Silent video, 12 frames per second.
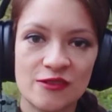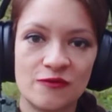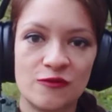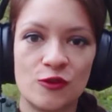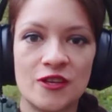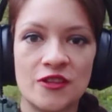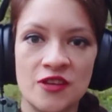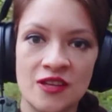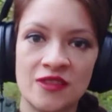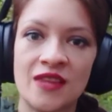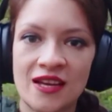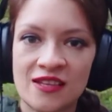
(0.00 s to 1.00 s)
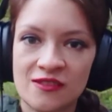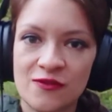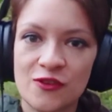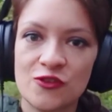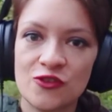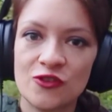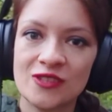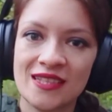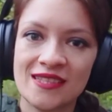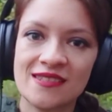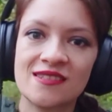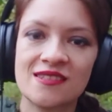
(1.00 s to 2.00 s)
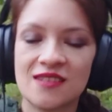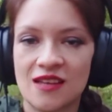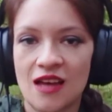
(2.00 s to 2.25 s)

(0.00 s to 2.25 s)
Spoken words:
for the next future lessons,